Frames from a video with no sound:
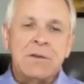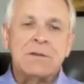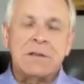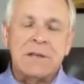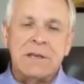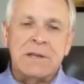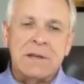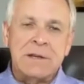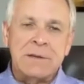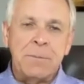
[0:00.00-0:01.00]
usually
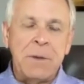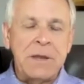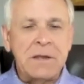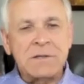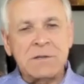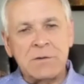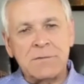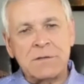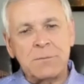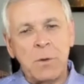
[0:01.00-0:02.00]
in uh, depending on
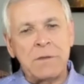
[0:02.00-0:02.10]
service